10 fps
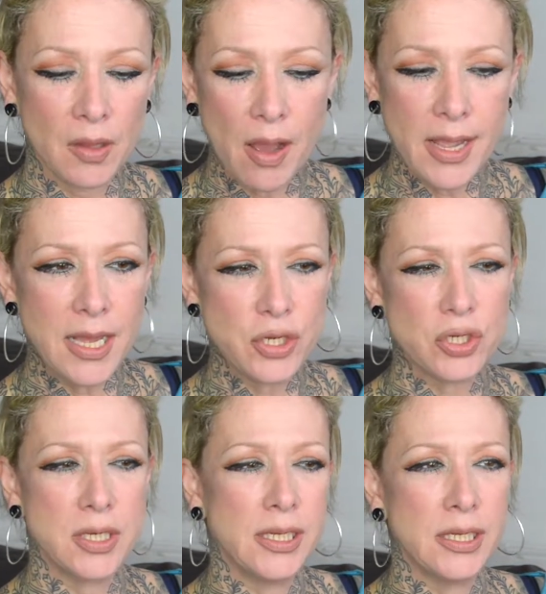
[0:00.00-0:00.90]
I
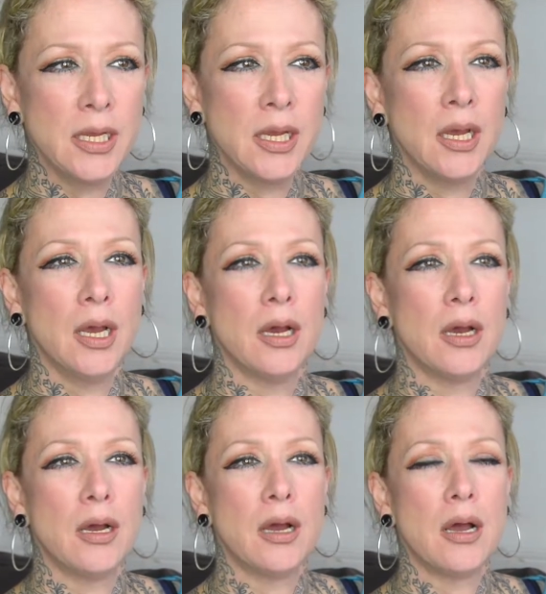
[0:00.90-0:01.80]
actually
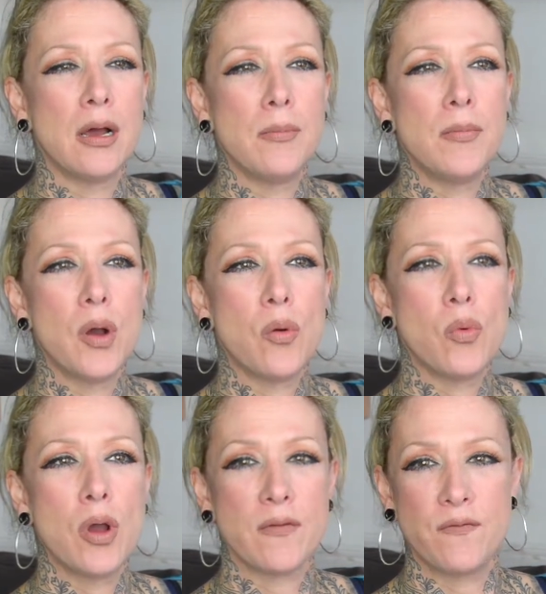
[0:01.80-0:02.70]

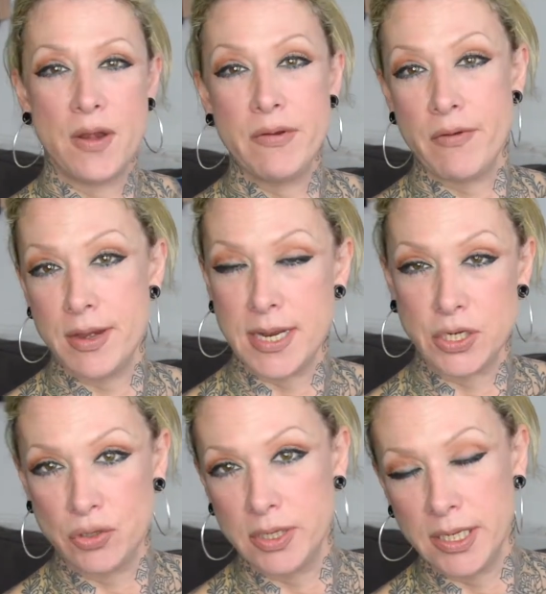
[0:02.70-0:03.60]
work very, very
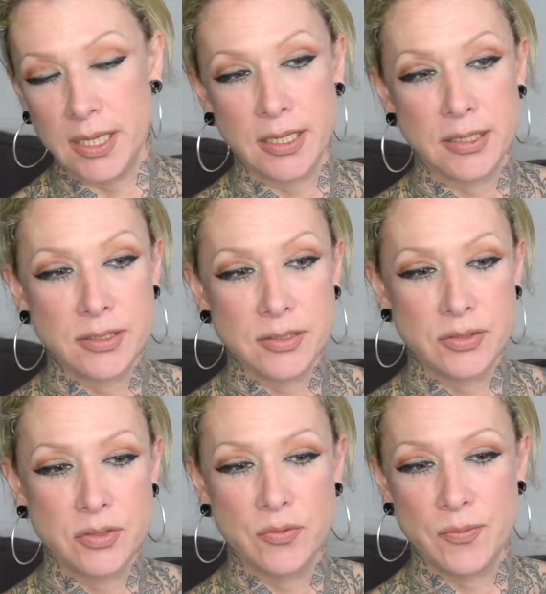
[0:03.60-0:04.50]
naturally
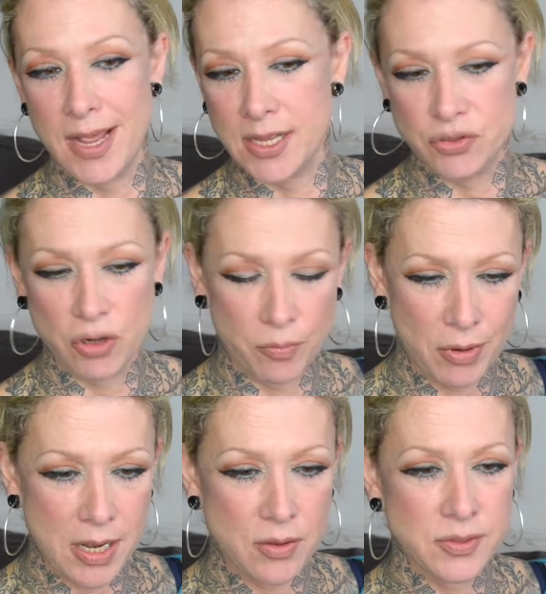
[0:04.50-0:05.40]
and do hair stroke
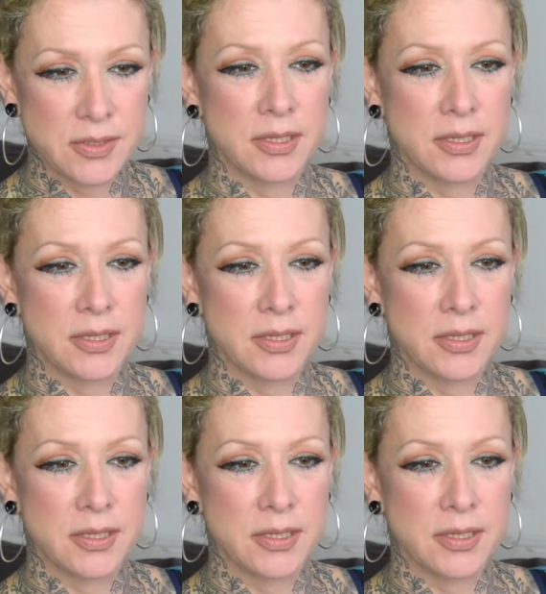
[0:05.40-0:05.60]
brows,